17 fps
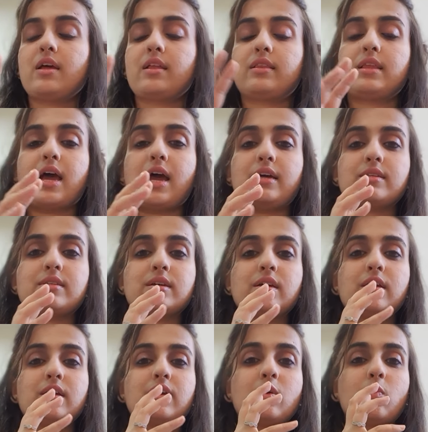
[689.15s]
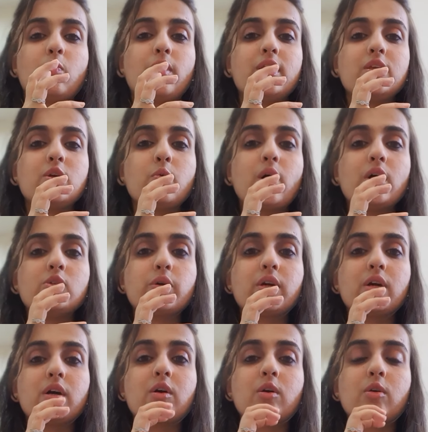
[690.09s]
that when you are doing
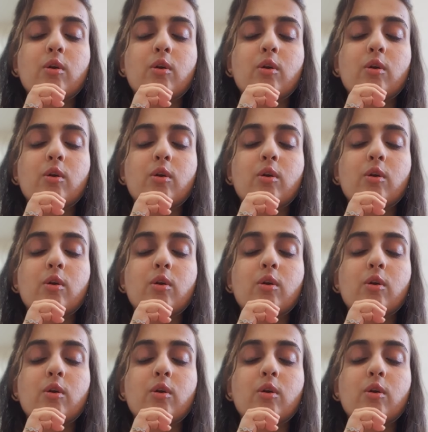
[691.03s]
a